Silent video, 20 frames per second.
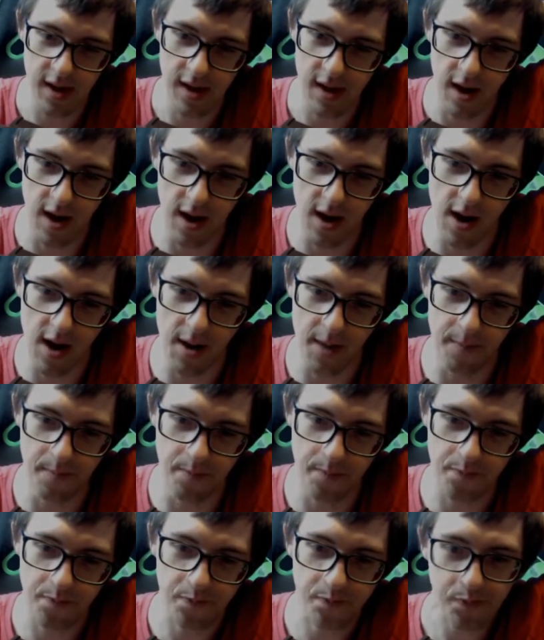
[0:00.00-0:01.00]

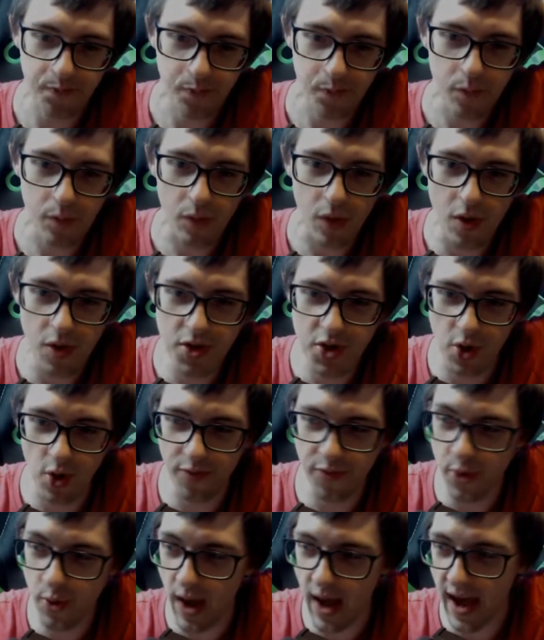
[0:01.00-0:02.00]
So if
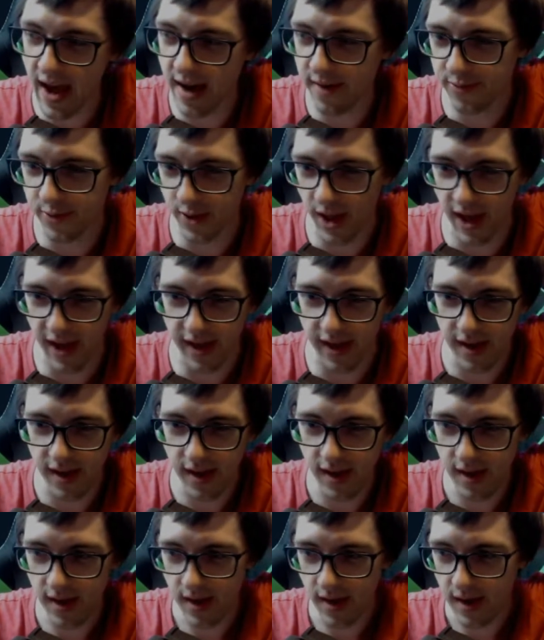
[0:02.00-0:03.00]
you have, like,
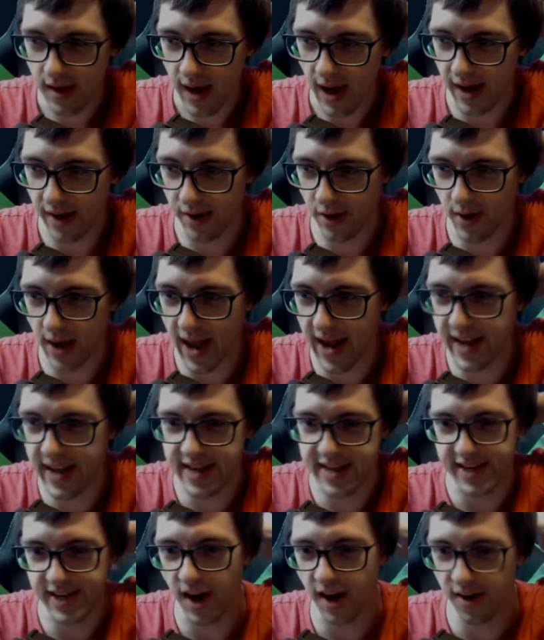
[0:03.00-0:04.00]
I don't know, any
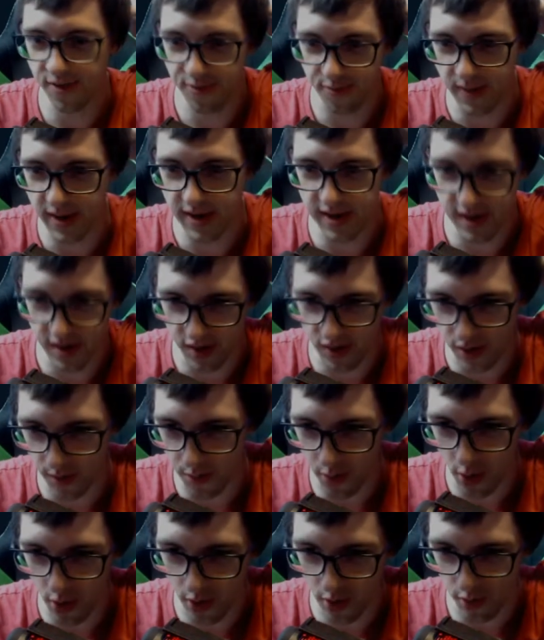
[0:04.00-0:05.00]
tough minion on the
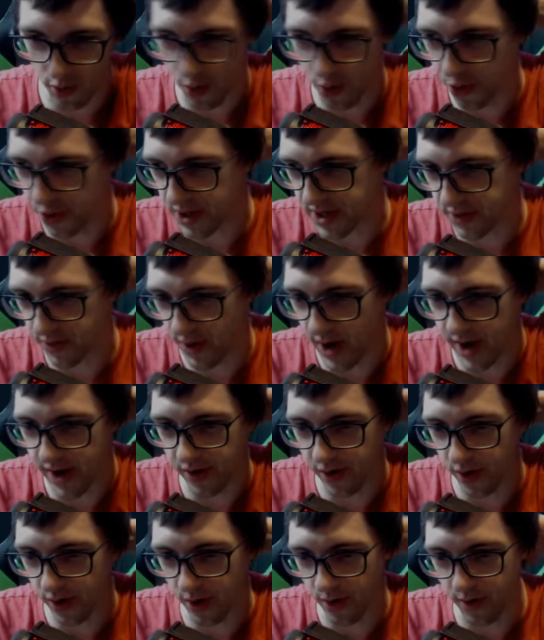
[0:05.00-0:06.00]
board, Ruthless
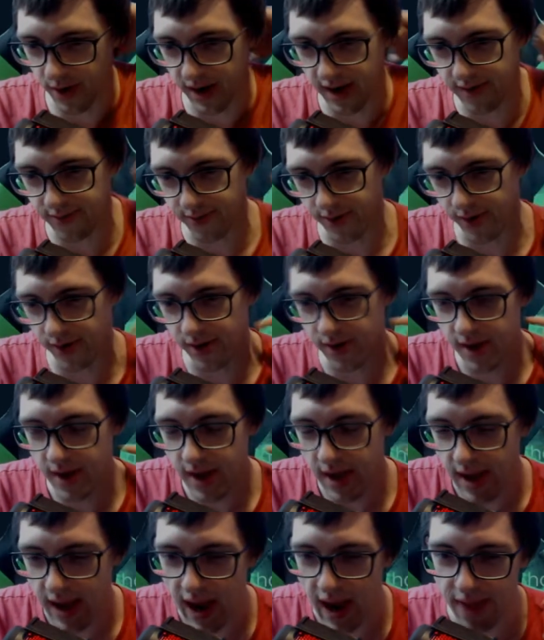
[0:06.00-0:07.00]
Raider or whatever,
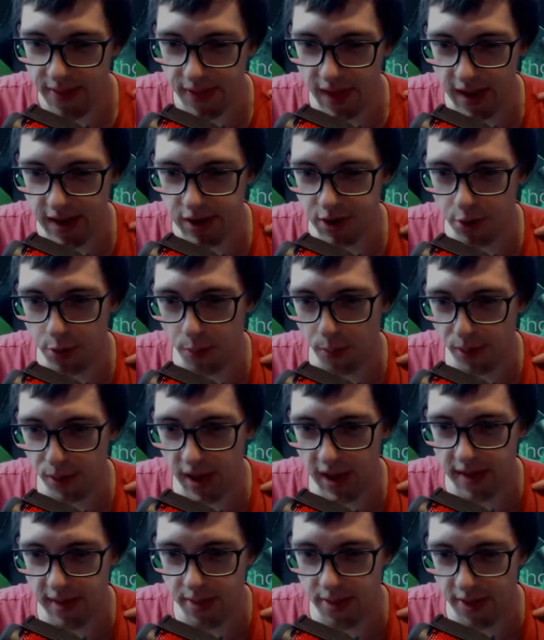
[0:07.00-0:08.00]
and then you
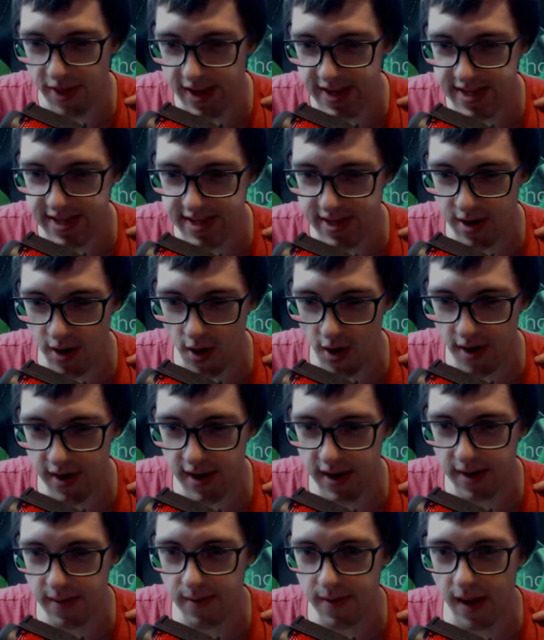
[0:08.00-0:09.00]
play this on
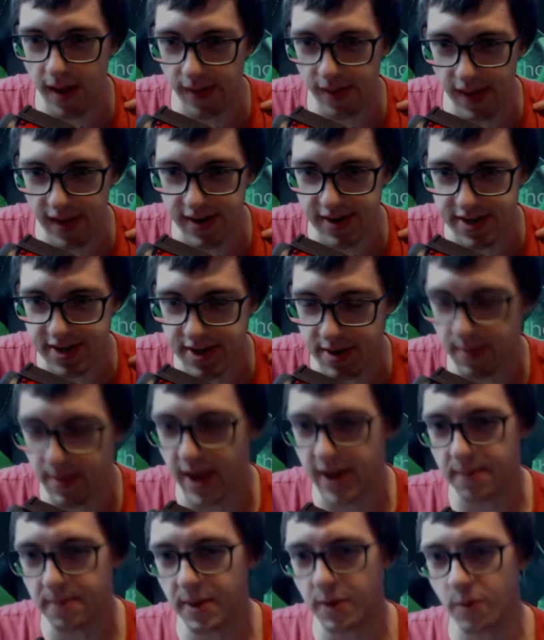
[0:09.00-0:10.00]
it, and then some
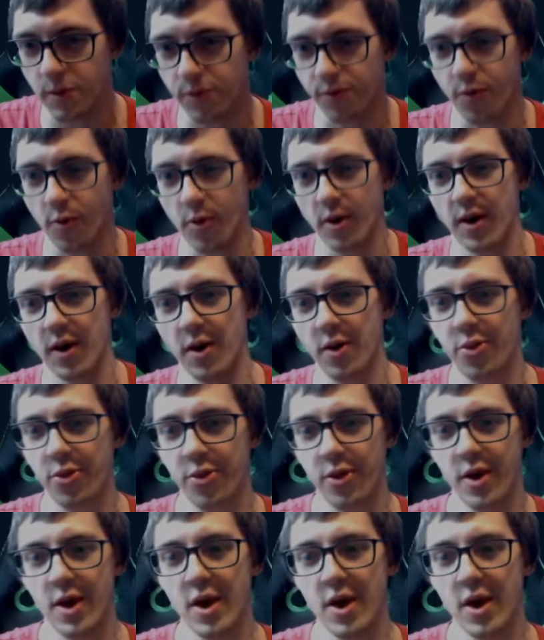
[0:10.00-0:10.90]
enemy with 4 health,